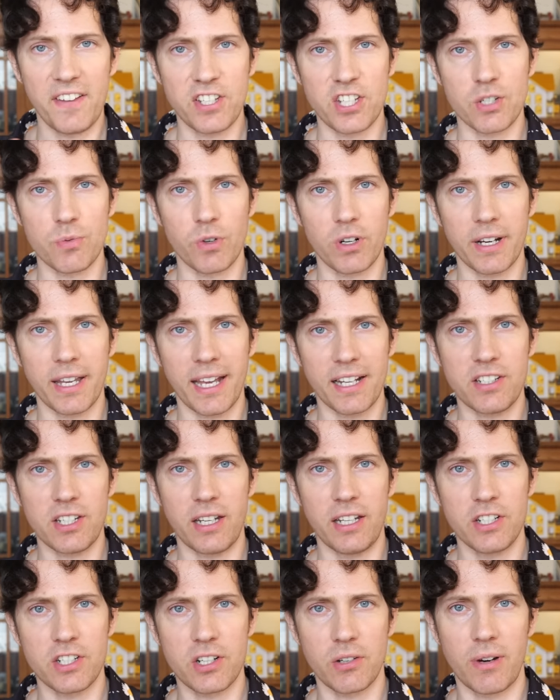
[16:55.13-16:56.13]
this is where it gets
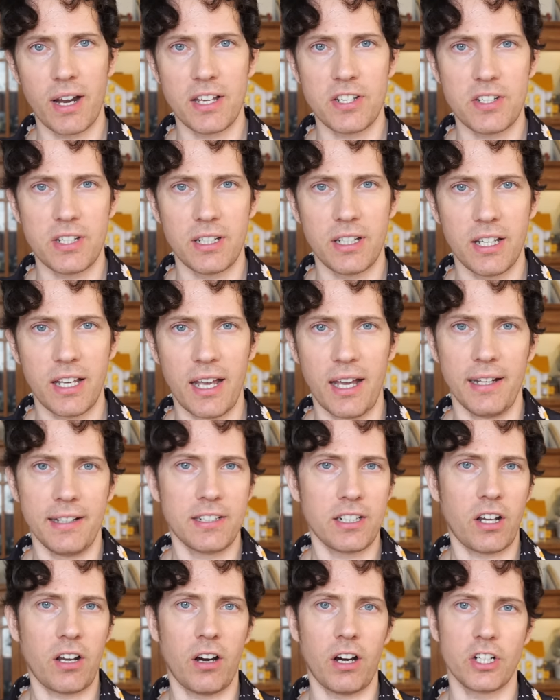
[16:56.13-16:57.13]
interesting
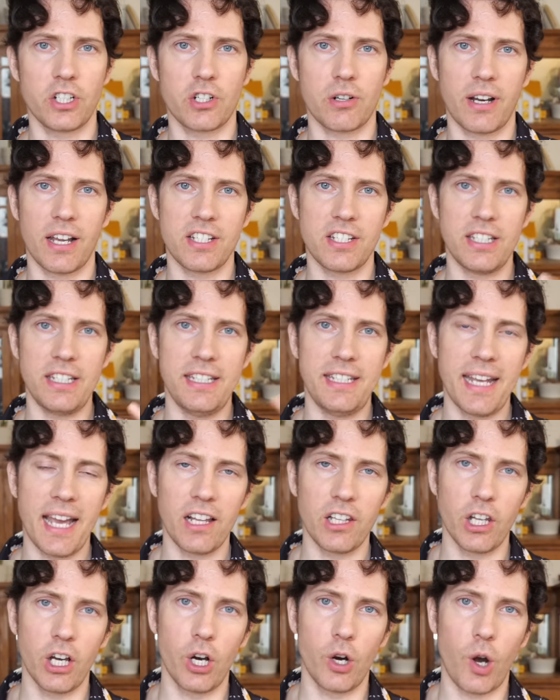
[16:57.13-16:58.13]
to contrast
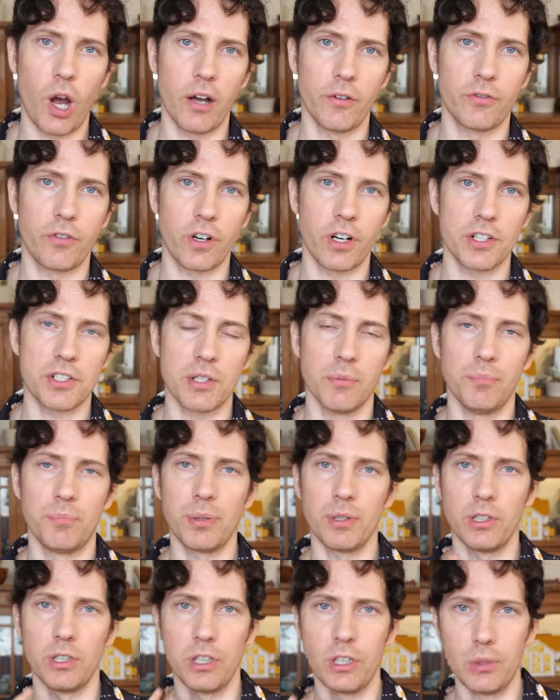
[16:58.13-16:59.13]
yellow versus
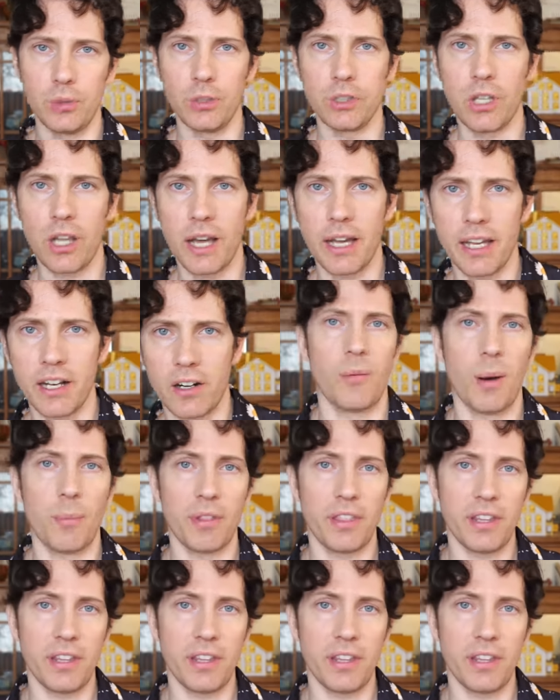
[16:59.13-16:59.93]
blue light. Remember